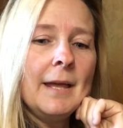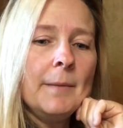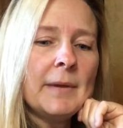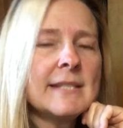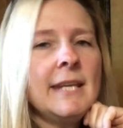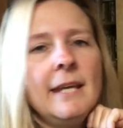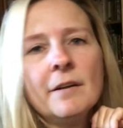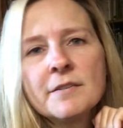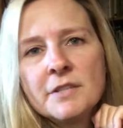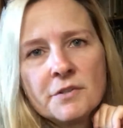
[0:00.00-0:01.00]
Because
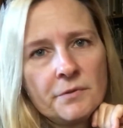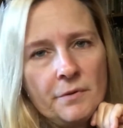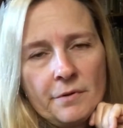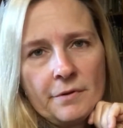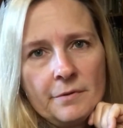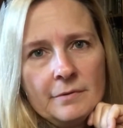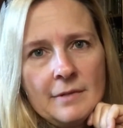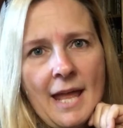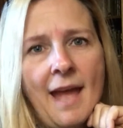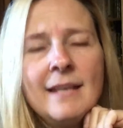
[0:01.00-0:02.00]
here's the truth.
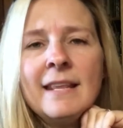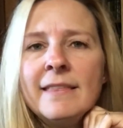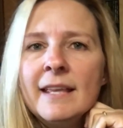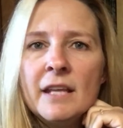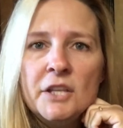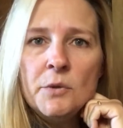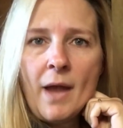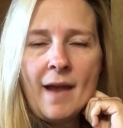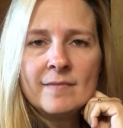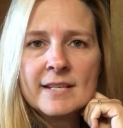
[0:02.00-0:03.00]
Anything that you
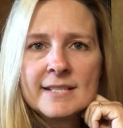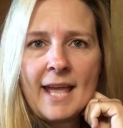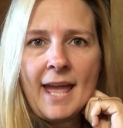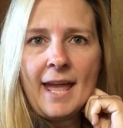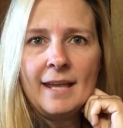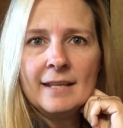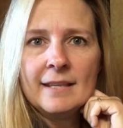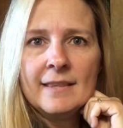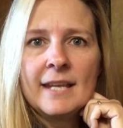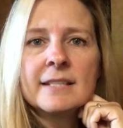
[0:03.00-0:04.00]
have to say
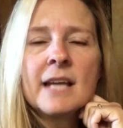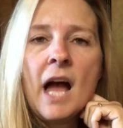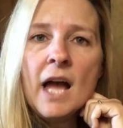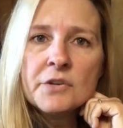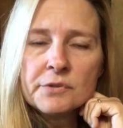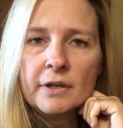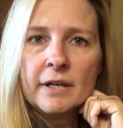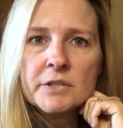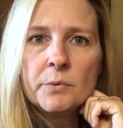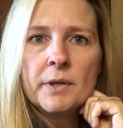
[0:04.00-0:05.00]
that is
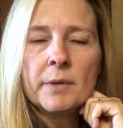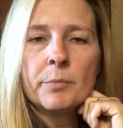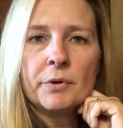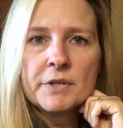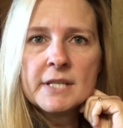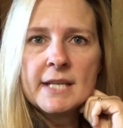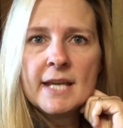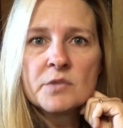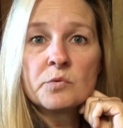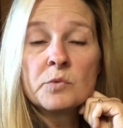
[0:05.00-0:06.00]
contrary to what a person
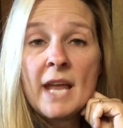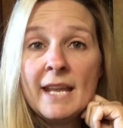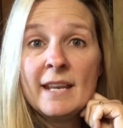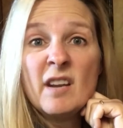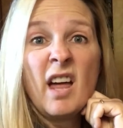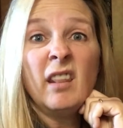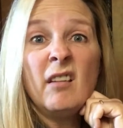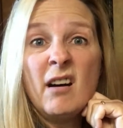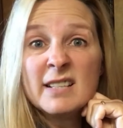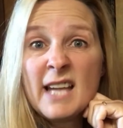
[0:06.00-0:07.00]
has taken a
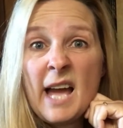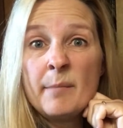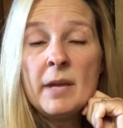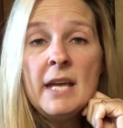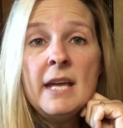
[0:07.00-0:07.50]
long time